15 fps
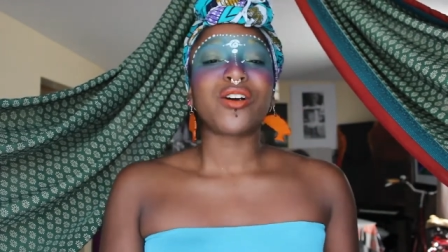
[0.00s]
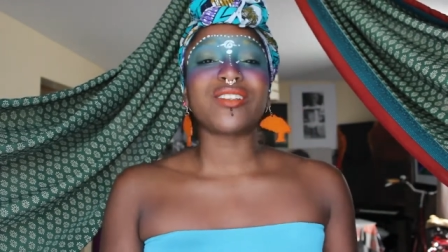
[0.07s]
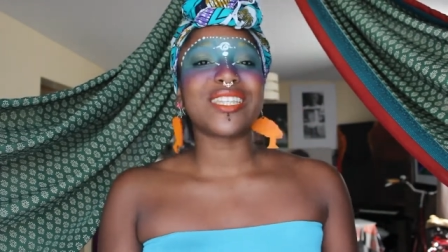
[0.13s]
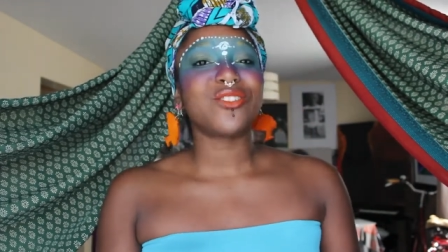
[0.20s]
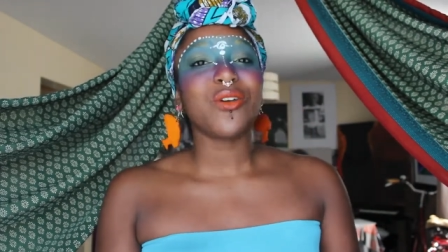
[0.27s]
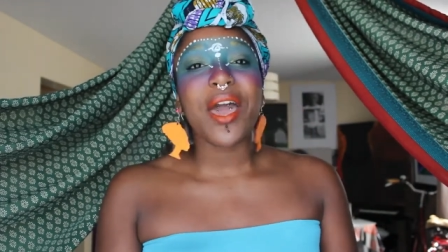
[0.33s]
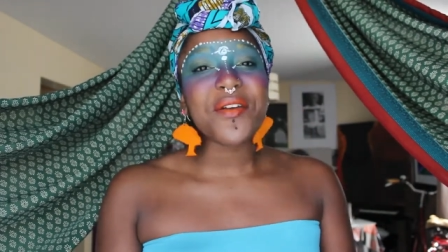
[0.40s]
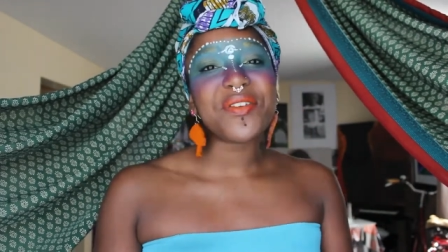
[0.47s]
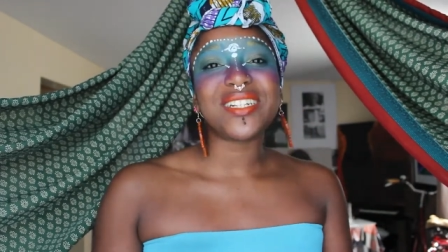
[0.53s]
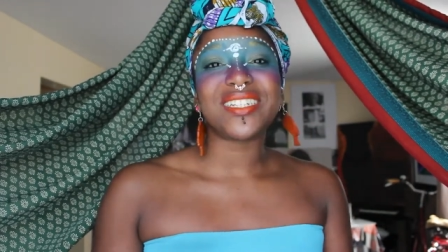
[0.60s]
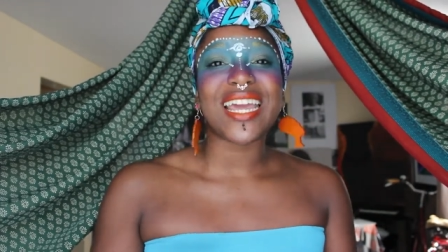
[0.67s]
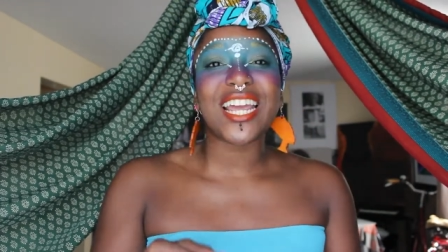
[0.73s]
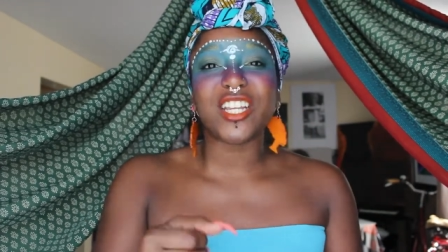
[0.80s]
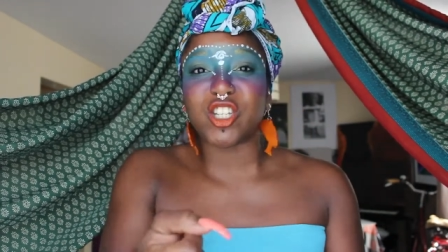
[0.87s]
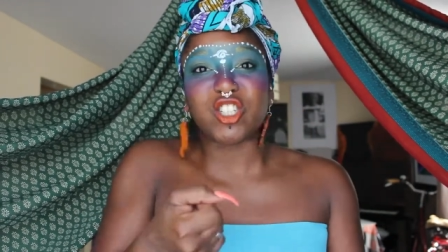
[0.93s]
Cause it's not every
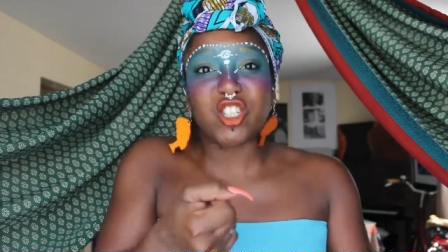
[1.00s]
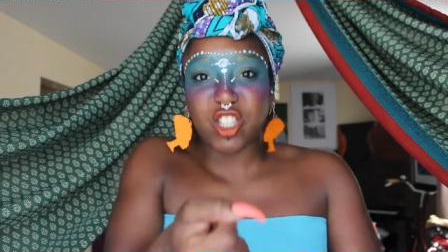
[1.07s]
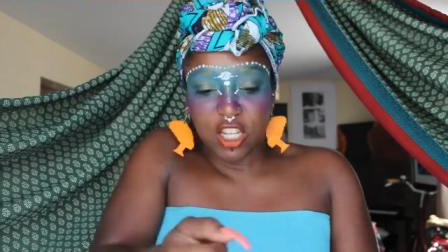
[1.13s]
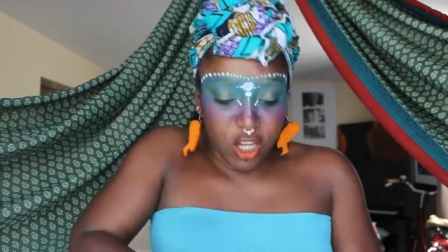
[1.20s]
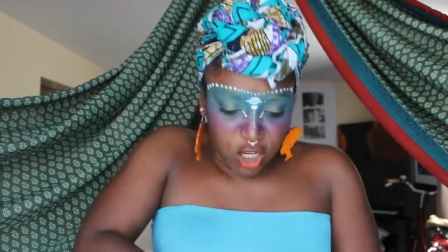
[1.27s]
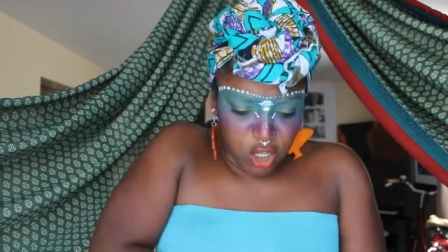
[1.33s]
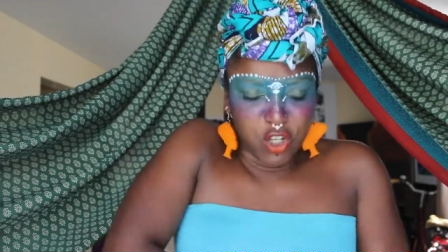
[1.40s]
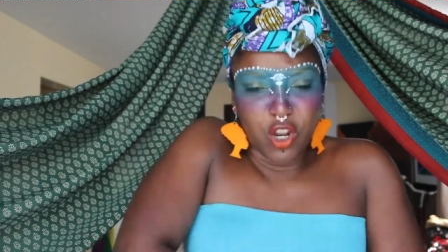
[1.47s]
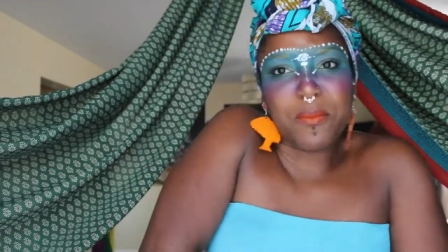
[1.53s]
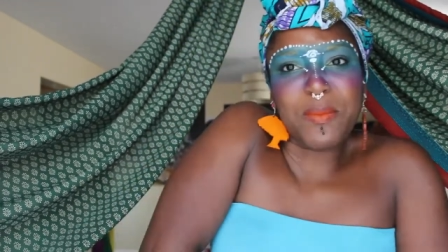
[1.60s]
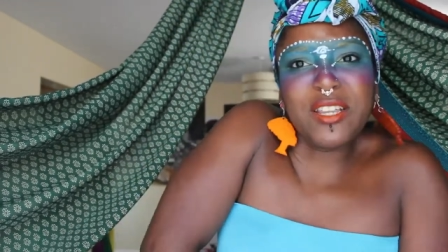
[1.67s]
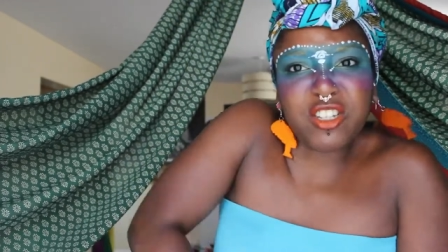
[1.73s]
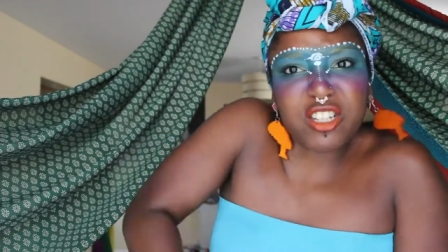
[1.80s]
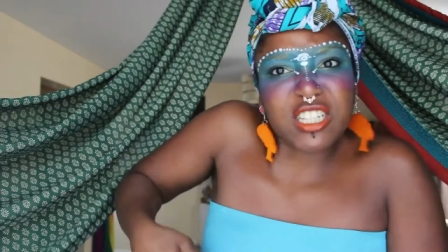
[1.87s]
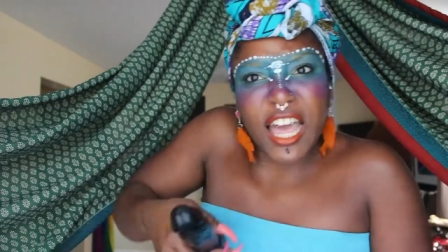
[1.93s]
day just you know what I
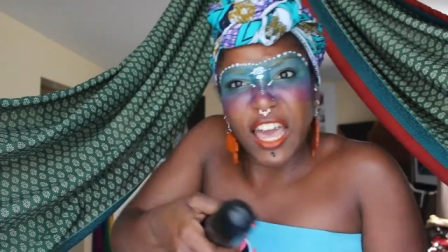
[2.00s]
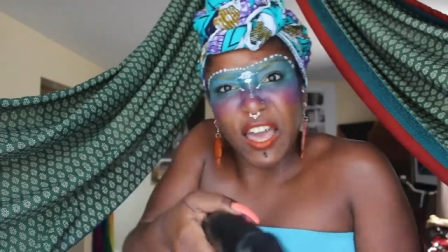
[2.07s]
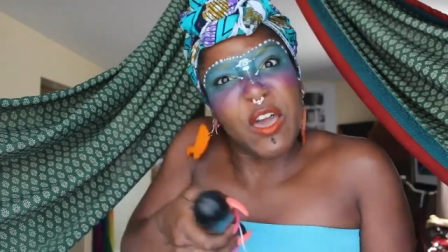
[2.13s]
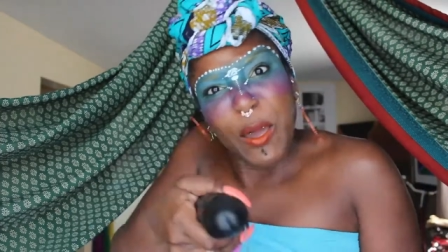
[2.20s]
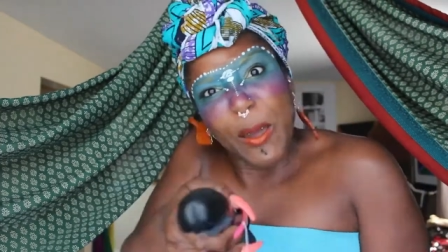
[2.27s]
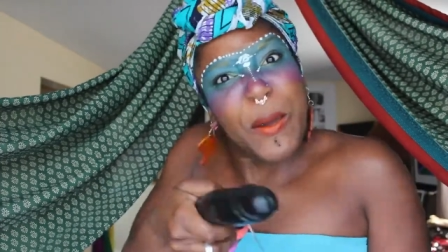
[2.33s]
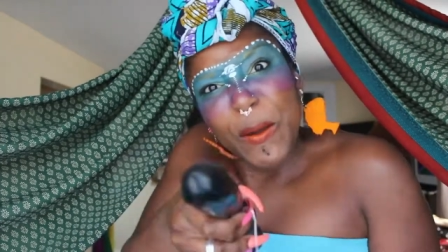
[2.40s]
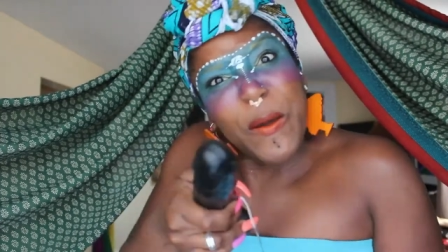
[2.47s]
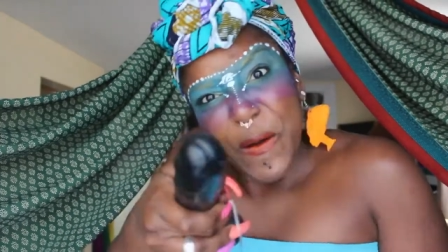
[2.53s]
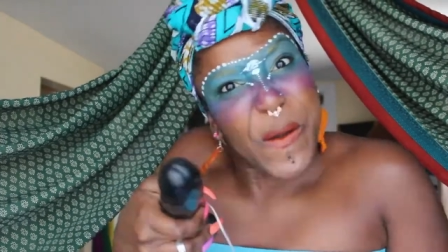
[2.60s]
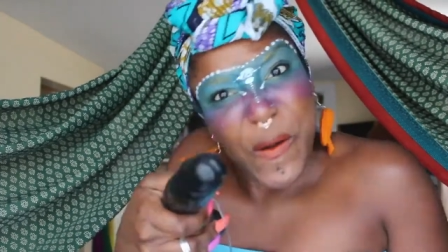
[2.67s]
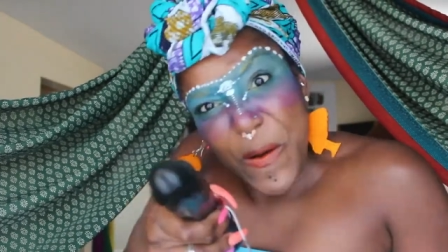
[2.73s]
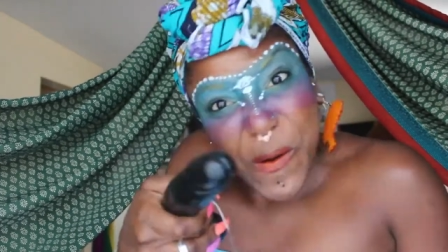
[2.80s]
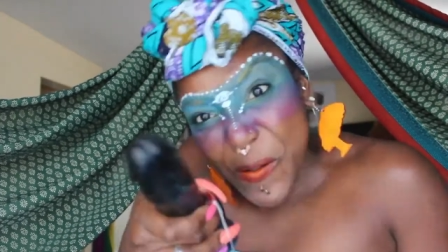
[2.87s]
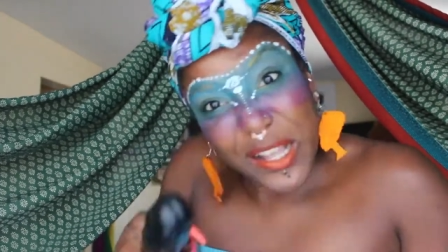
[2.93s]
mean, just like
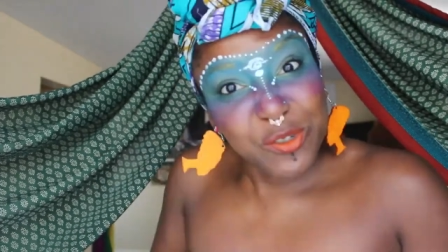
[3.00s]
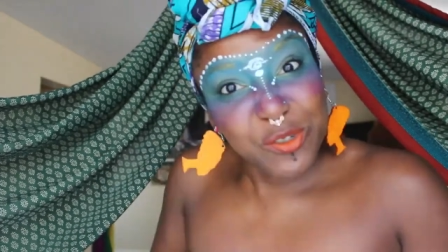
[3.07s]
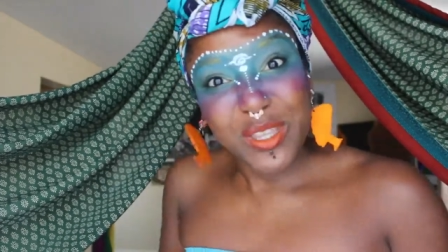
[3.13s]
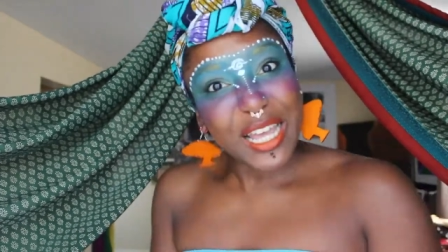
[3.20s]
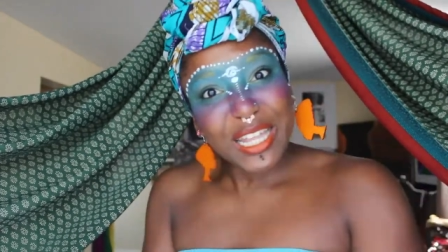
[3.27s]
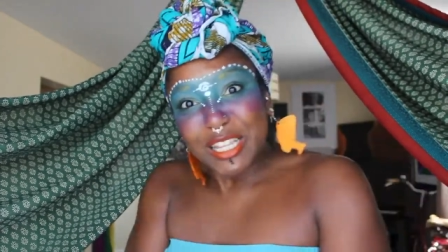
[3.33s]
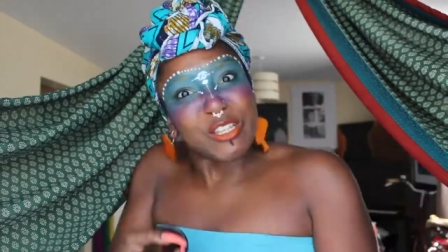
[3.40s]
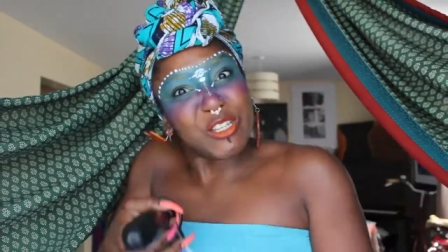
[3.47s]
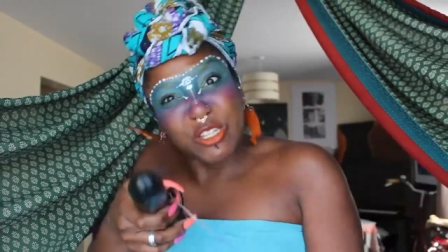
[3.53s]
that's all you